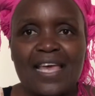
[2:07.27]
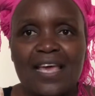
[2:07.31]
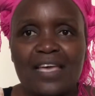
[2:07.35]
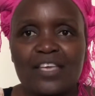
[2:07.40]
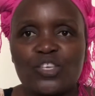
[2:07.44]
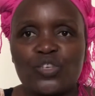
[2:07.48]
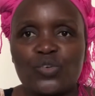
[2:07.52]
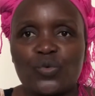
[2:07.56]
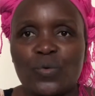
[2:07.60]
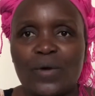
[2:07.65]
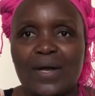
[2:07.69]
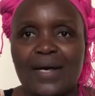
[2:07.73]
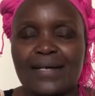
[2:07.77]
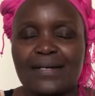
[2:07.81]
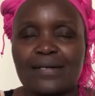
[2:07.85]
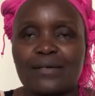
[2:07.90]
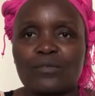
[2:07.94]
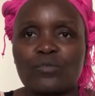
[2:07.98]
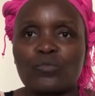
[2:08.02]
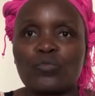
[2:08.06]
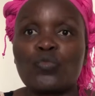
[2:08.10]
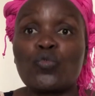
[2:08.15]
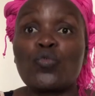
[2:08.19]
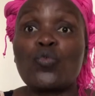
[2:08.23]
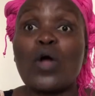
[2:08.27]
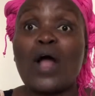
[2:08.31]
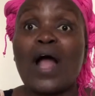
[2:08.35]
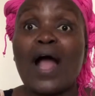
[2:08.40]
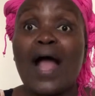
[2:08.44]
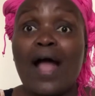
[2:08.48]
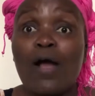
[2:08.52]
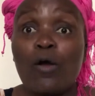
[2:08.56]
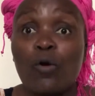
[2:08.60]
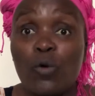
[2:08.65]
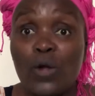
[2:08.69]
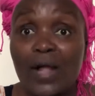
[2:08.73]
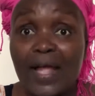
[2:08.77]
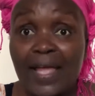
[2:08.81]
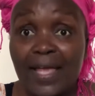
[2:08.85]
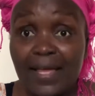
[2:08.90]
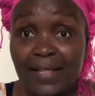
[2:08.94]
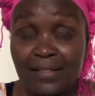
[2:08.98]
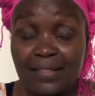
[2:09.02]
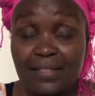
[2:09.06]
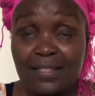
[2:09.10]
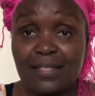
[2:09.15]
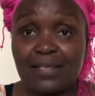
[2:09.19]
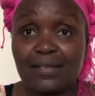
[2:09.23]
you are, how
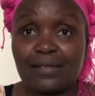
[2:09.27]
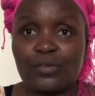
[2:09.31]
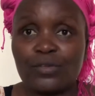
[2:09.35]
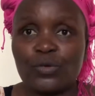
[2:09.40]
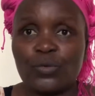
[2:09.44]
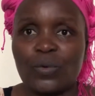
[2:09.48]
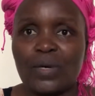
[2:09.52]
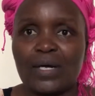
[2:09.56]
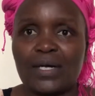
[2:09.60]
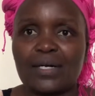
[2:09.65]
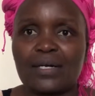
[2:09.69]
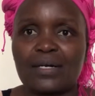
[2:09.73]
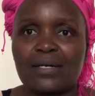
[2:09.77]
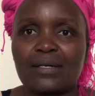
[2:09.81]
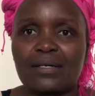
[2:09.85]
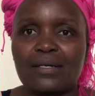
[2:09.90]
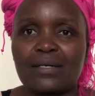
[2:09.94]
healthy you are,